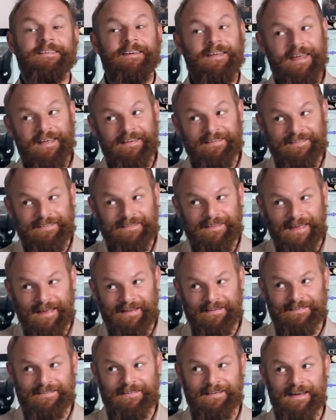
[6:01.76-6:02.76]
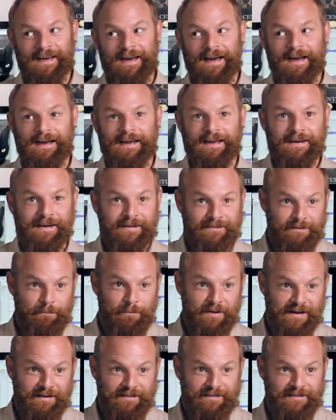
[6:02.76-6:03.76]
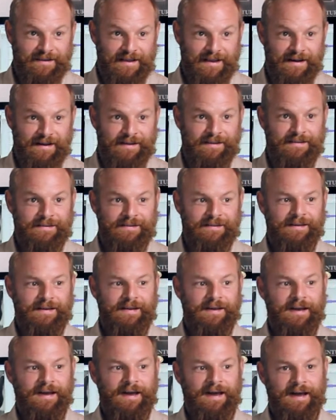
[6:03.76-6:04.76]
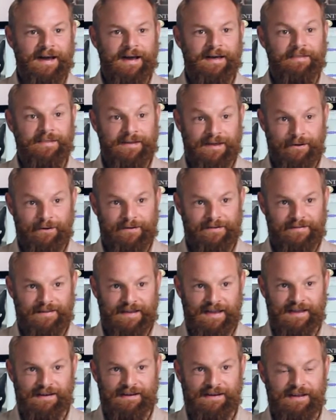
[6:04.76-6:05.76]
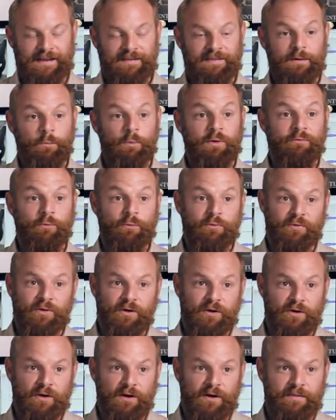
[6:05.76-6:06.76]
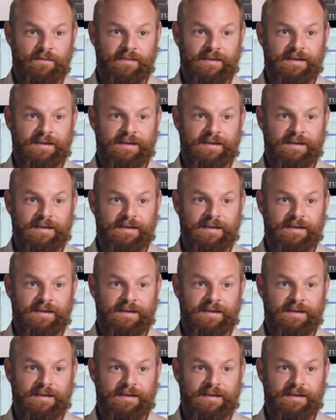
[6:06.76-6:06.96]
So that's an intermittent scanner, the ARRI scan, and then we've also got